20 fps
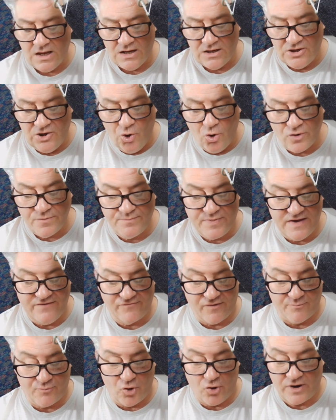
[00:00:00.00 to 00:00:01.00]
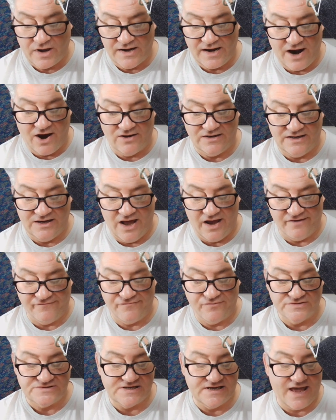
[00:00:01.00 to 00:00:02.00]
Lord Beaverbrook in early
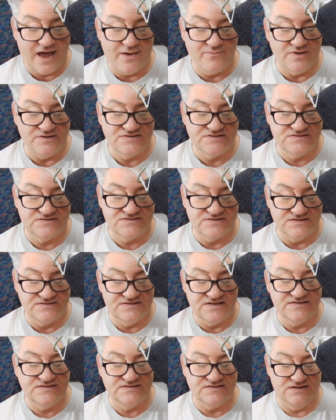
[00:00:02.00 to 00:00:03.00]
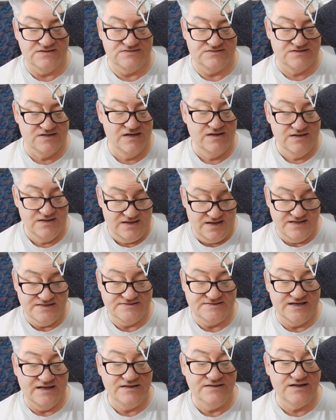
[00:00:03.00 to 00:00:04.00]
life was a chemist's assistant. He
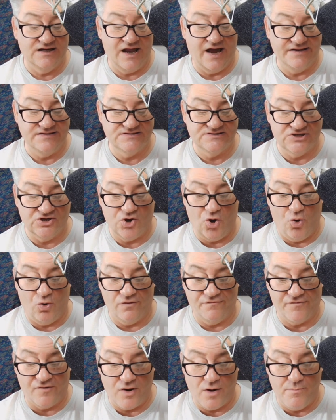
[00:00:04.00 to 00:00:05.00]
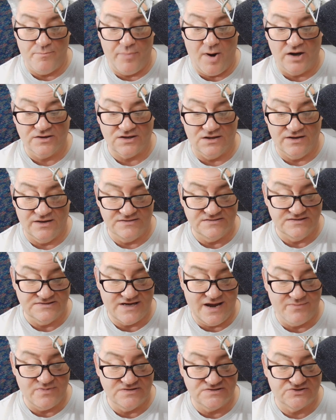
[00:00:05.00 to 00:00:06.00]
still delights to call for a bottle and to
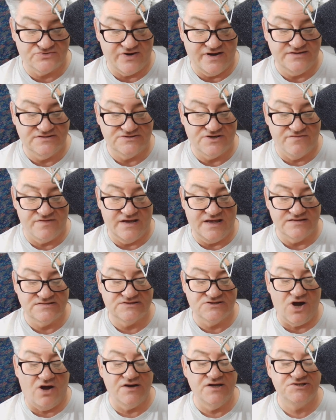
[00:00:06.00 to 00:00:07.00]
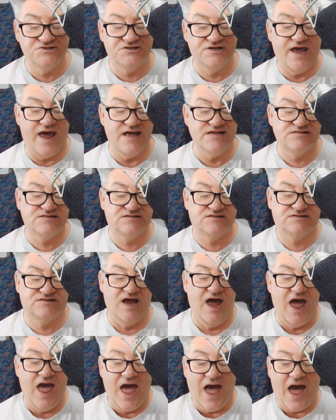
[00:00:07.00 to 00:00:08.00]
demonstrate to the astonished guests
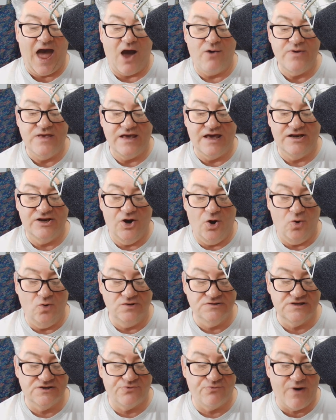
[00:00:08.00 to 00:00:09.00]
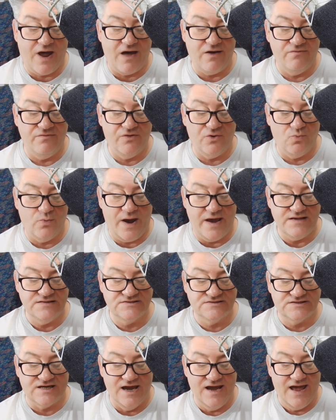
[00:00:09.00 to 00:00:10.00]
how he can hold it round the
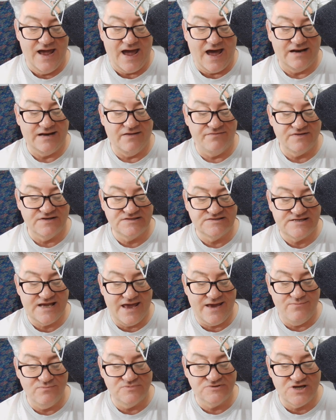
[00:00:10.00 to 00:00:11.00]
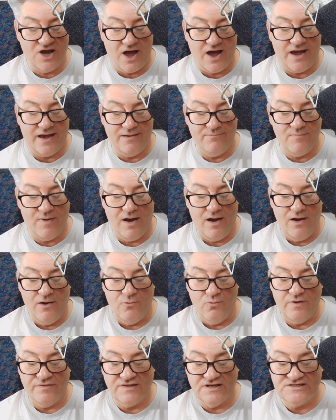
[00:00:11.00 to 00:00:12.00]
waist and at the same time,
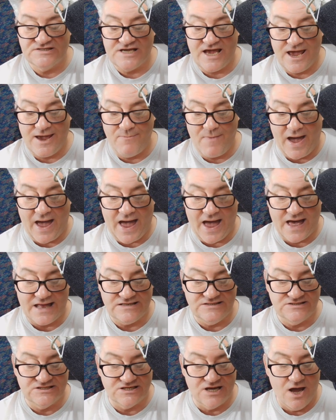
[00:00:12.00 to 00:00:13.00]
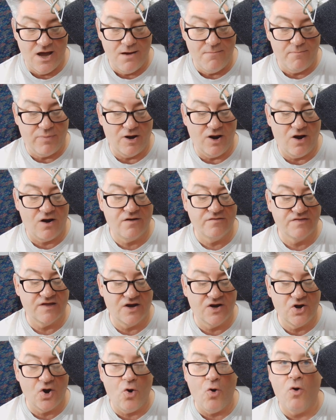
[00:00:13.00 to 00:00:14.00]
with the same hand, pluck
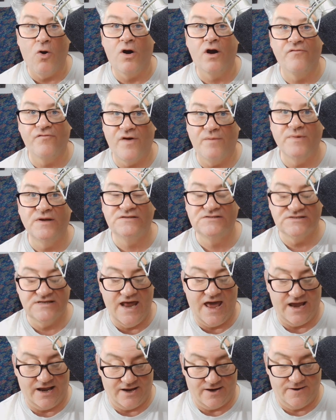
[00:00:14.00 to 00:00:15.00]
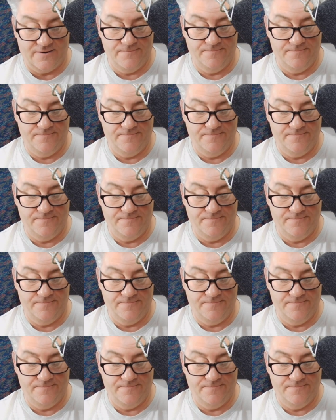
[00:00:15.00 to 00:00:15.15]
the cork from its neck.